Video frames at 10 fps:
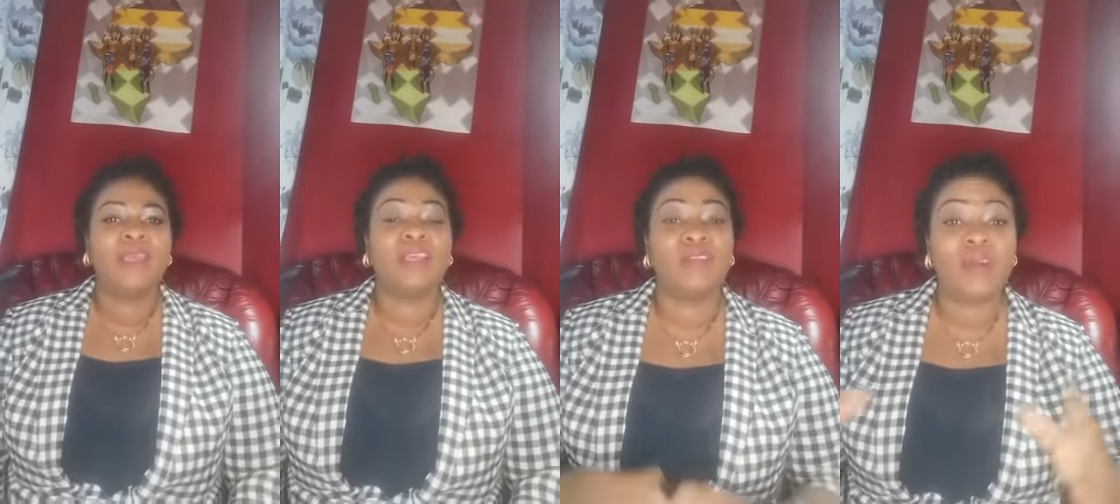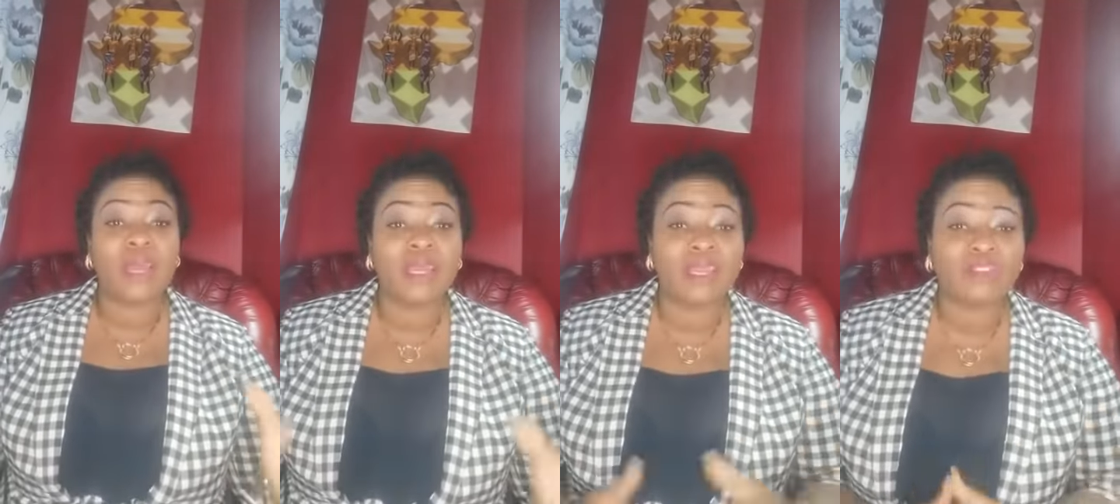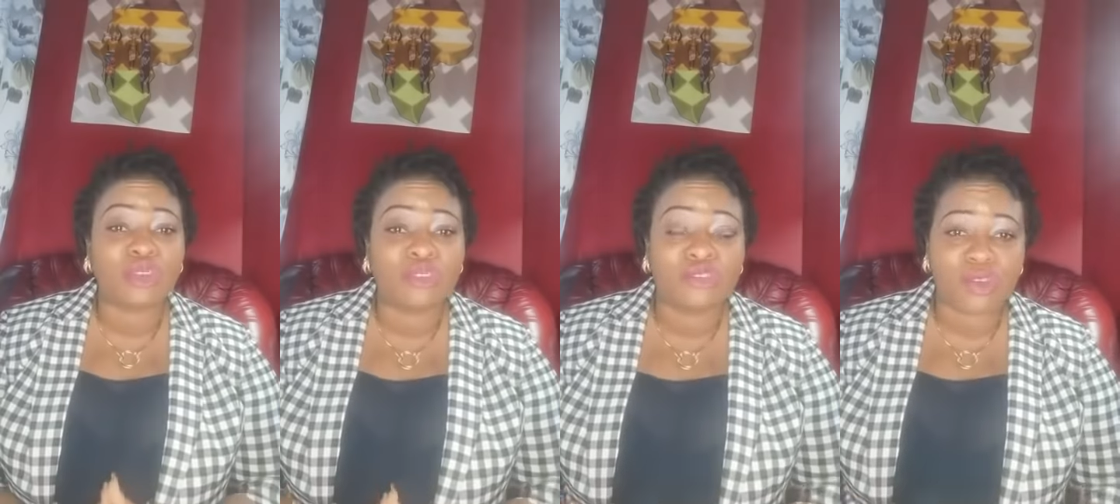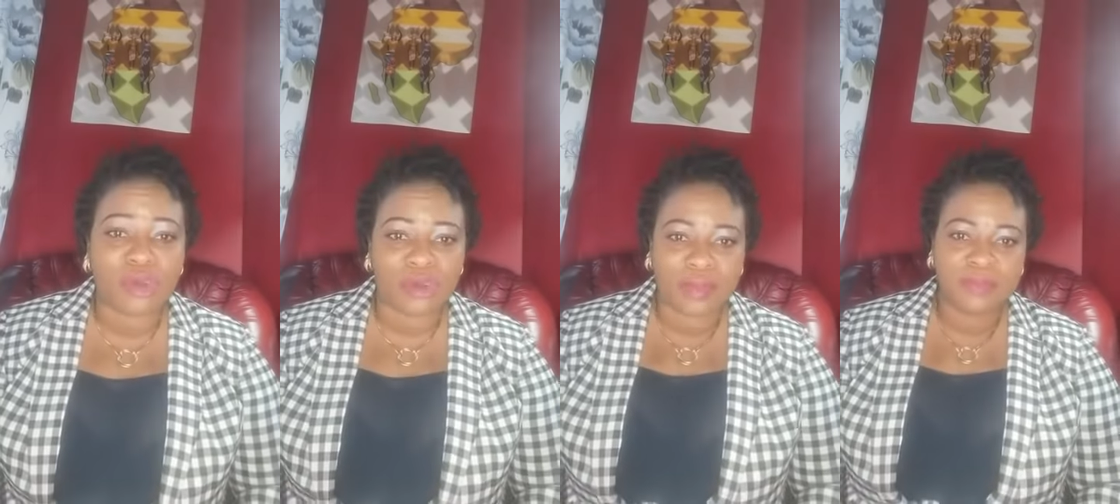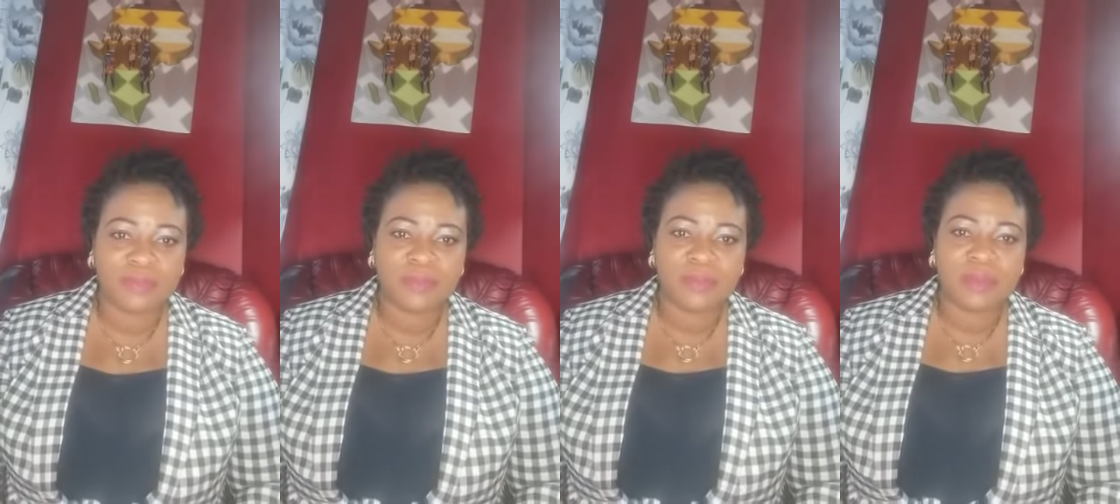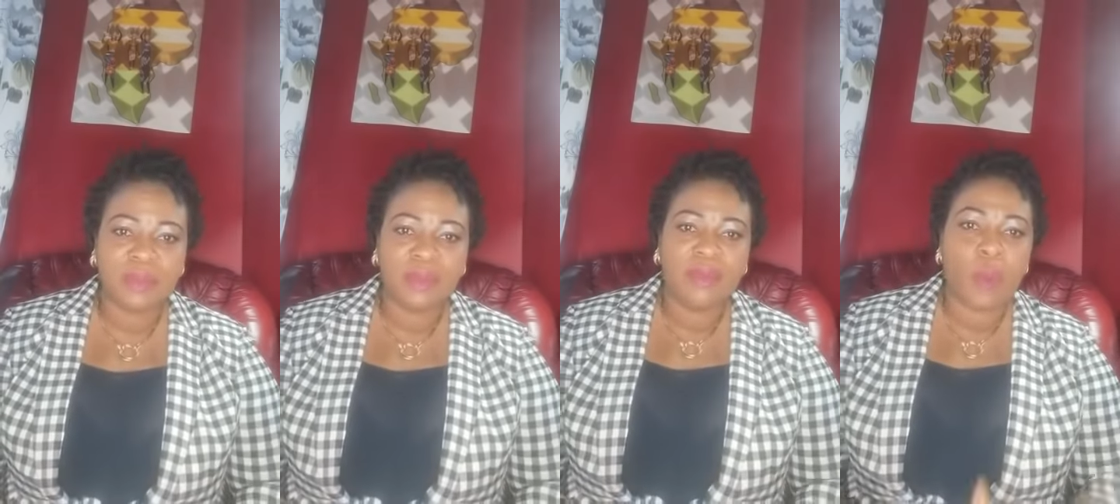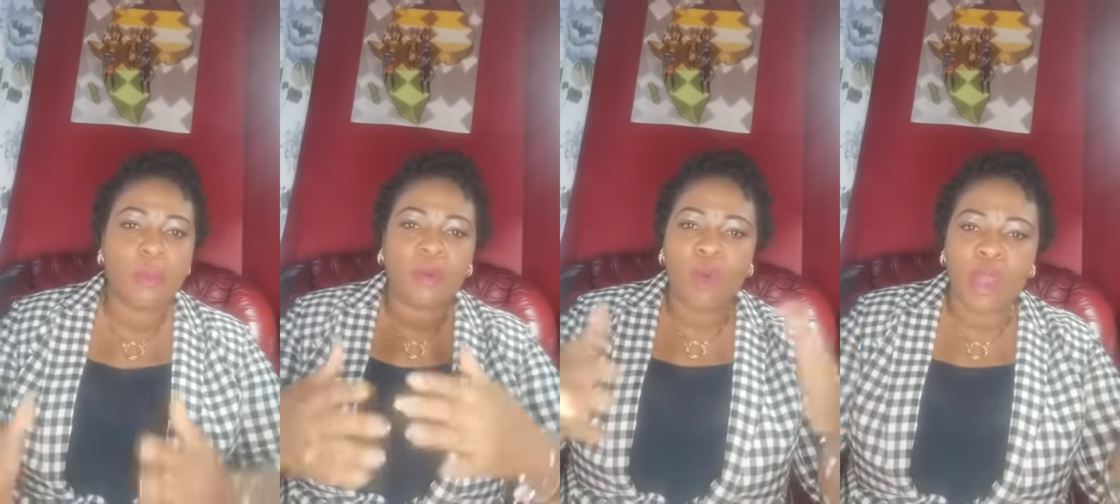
The long and the short story. Omo